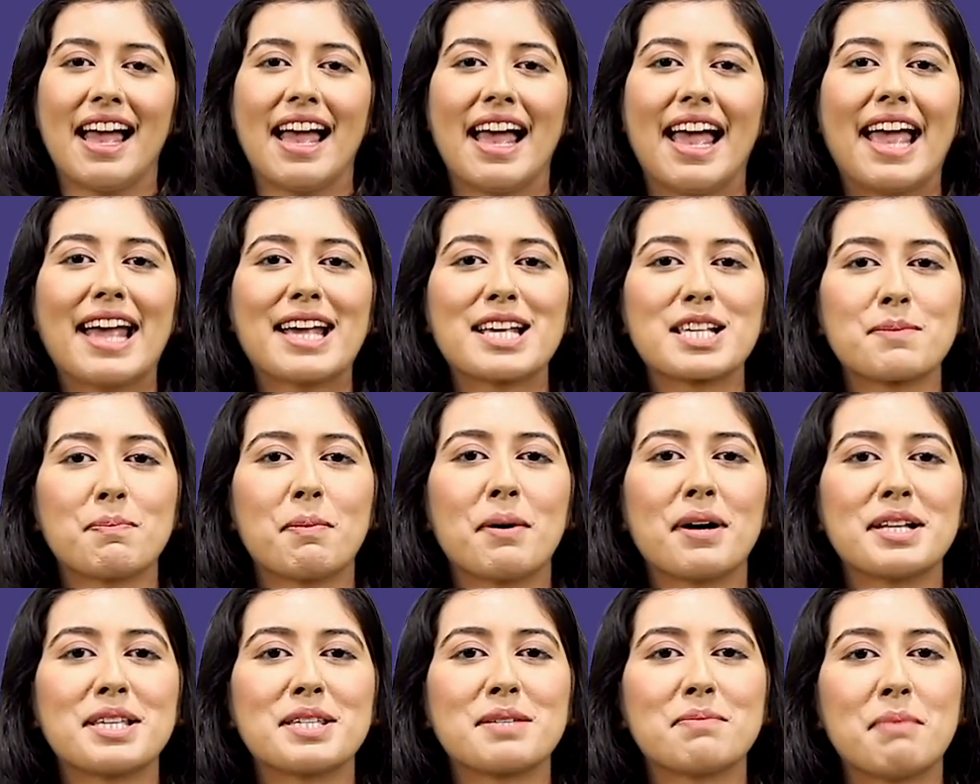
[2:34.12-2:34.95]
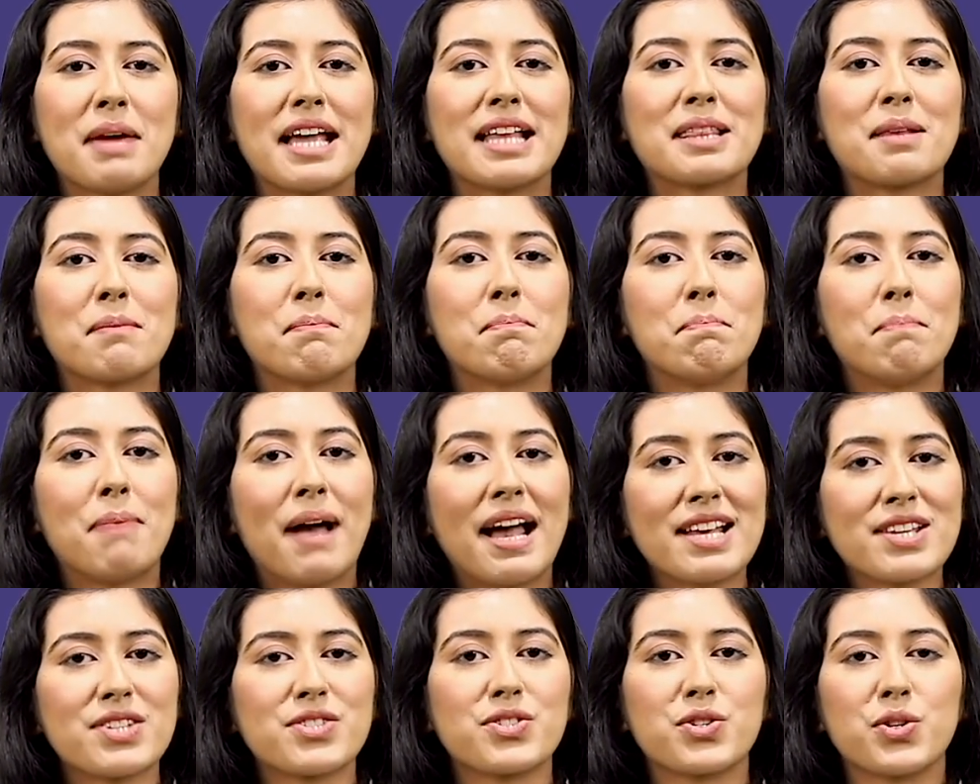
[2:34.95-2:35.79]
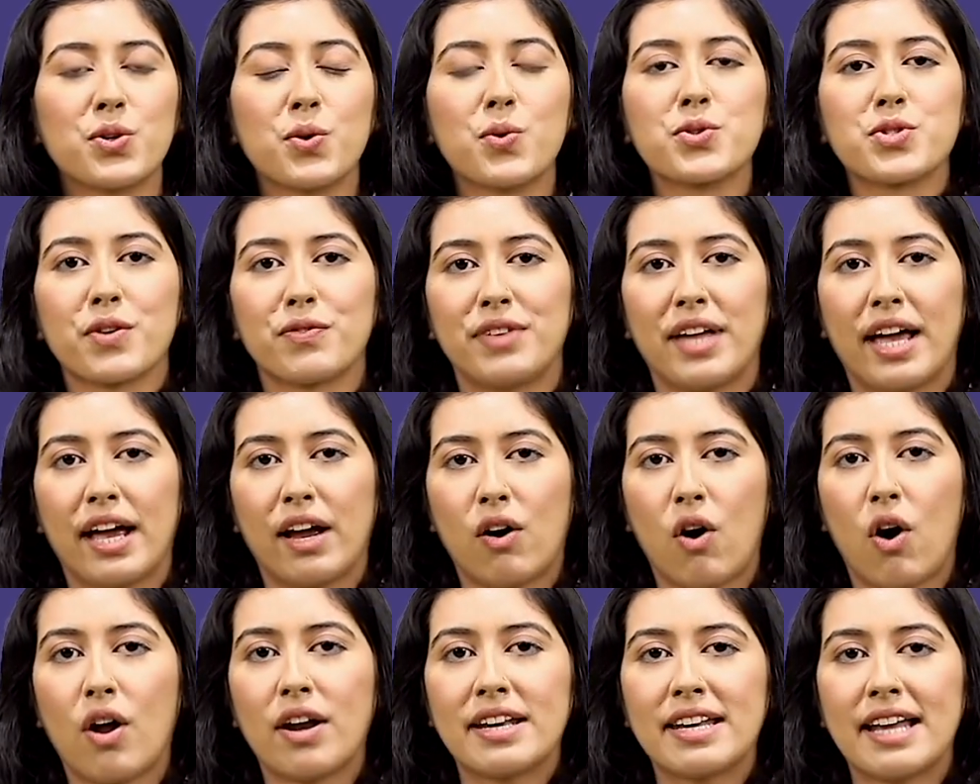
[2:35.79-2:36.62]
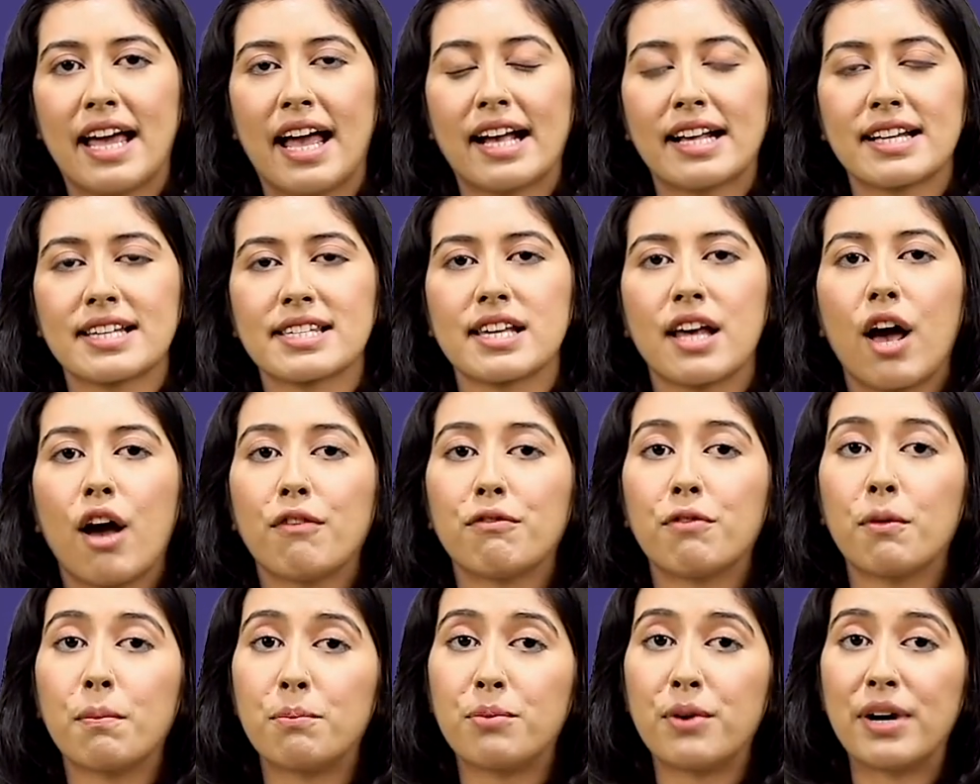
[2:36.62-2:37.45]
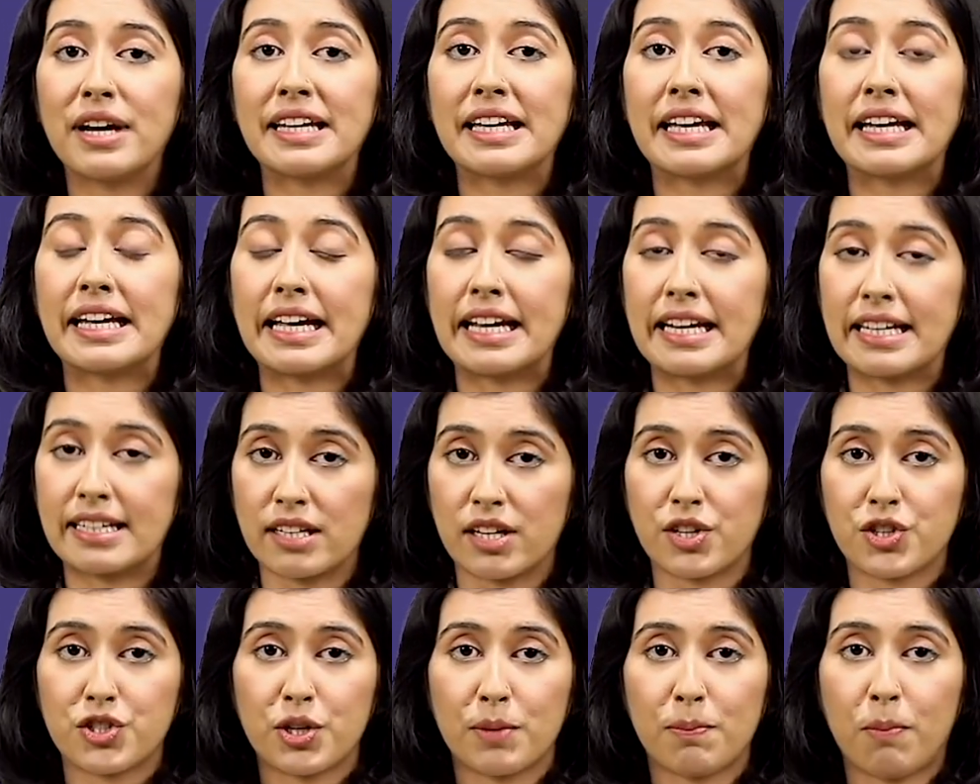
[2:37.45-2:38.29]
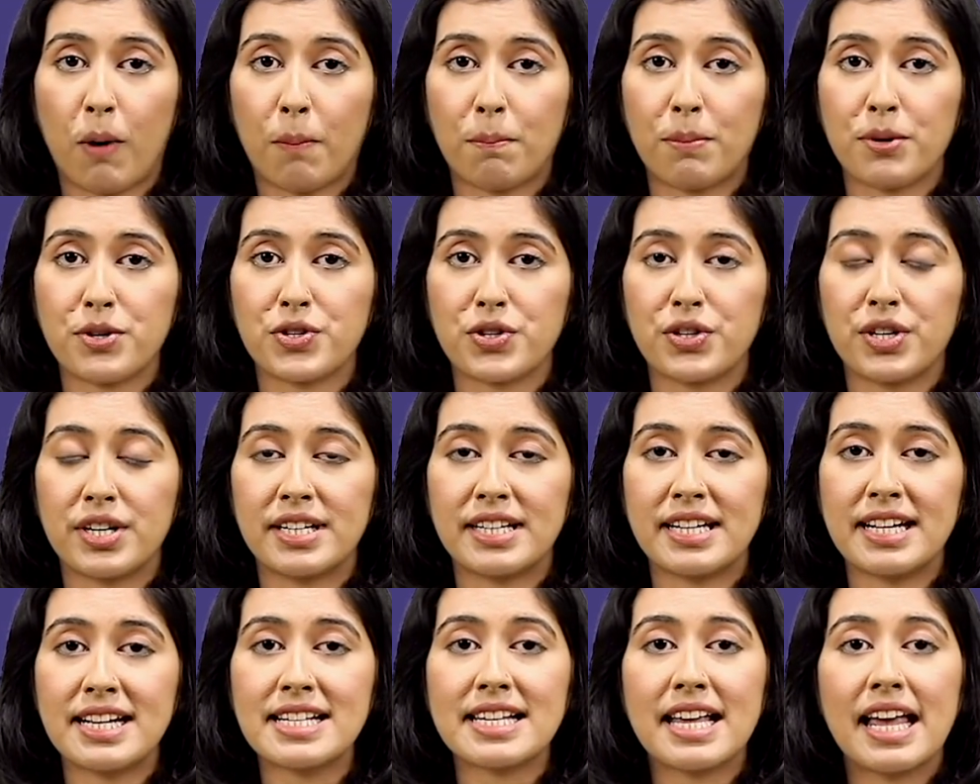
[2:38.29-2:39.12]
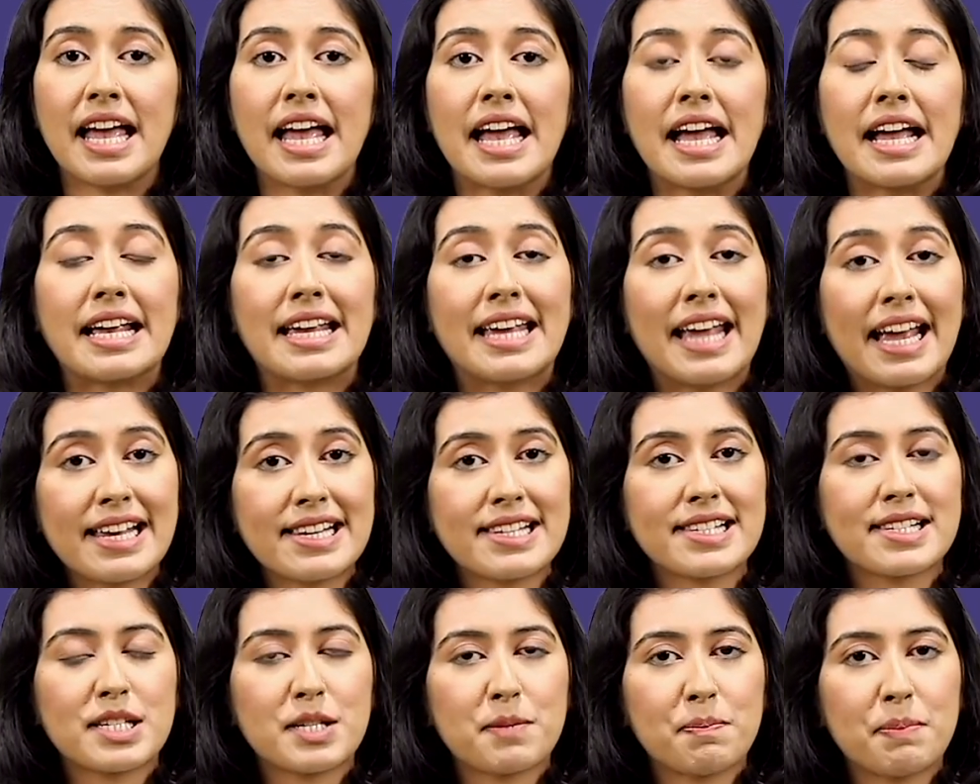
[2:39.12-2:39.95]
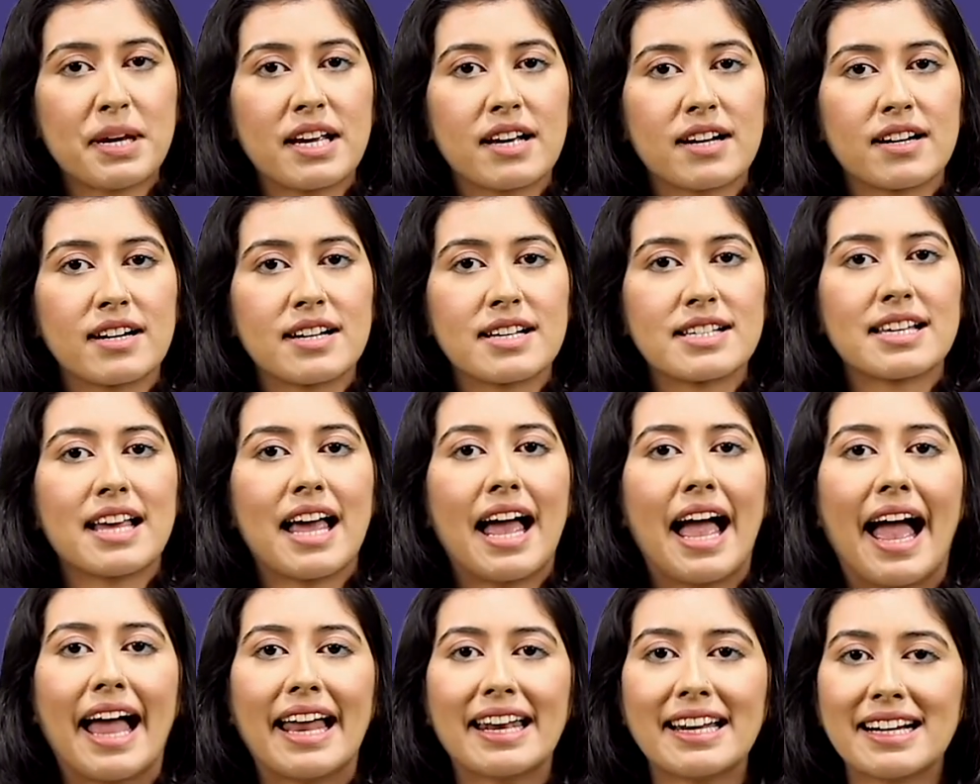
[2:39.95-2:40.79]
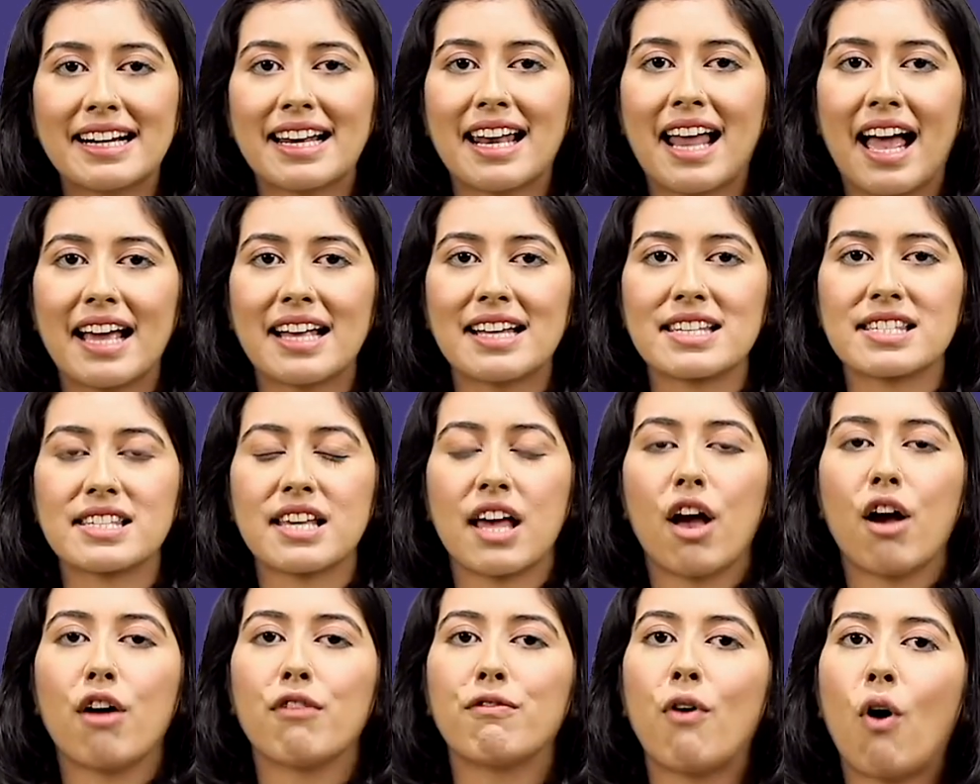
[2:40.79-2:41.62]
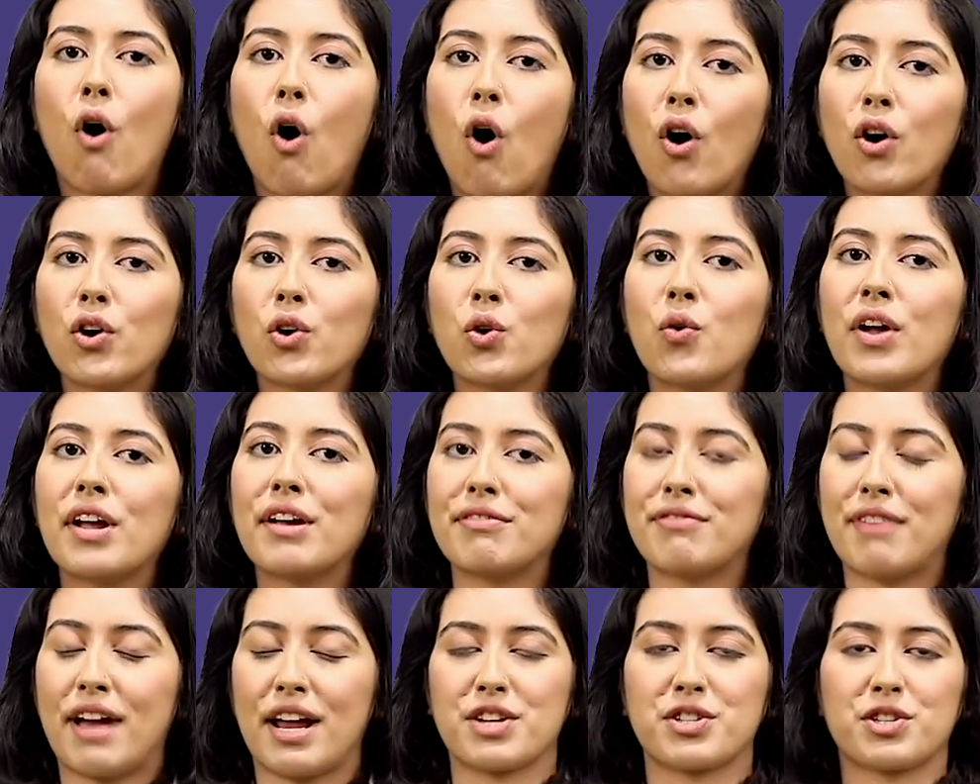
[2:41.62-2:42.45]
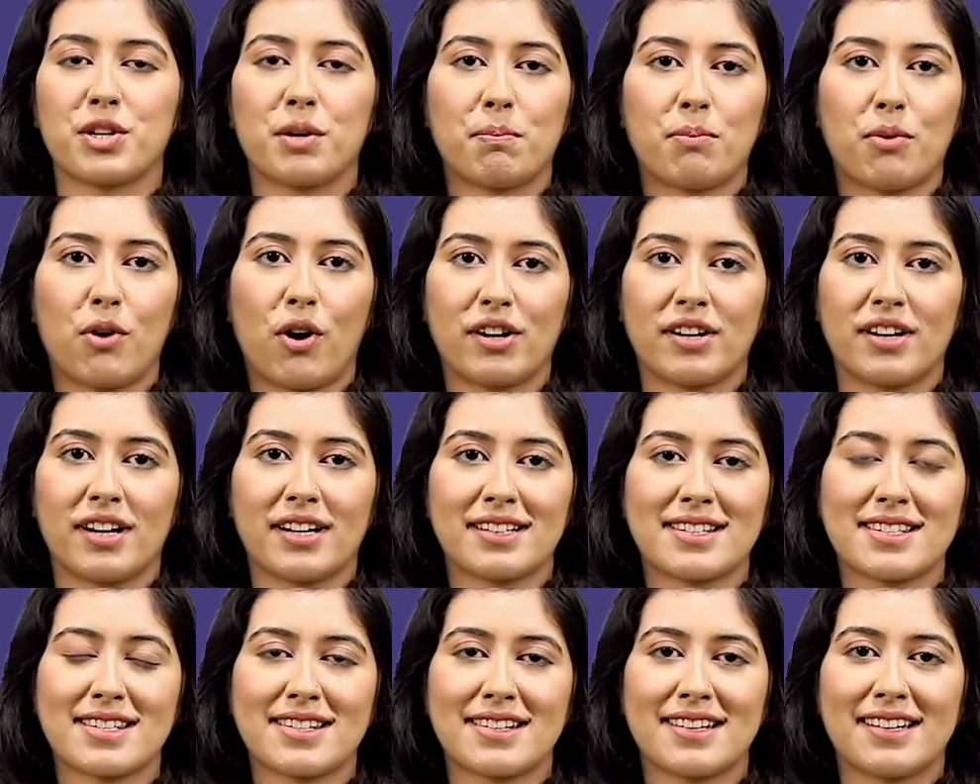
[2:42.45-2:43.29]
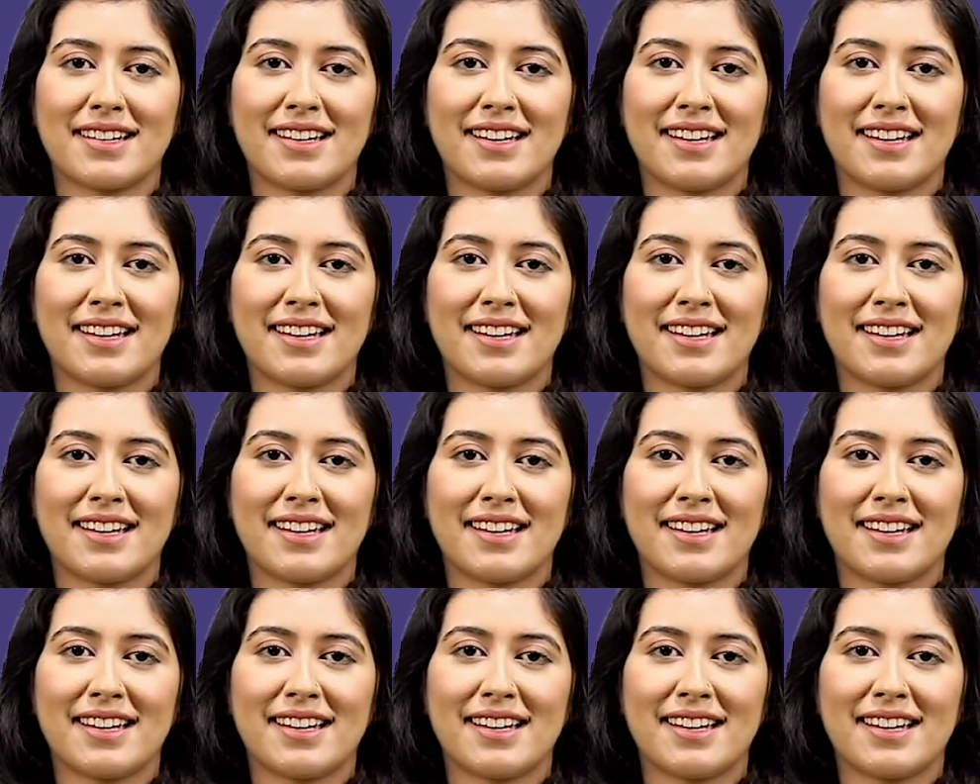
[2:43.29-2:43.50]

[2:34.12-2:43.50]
Experts make the best use of their contacts for bringing internship opportunities, guest speakers and clients for ongoing fashion products.